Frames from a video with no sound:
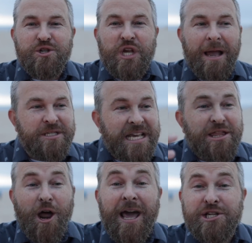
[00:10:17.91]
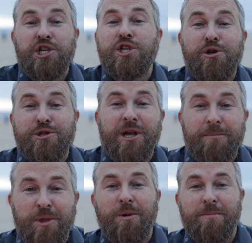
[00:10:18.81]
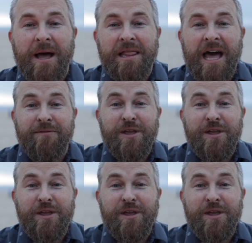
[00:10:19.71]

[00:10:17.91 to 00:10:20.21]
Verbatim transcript: Simons, he thought I should do something with my life.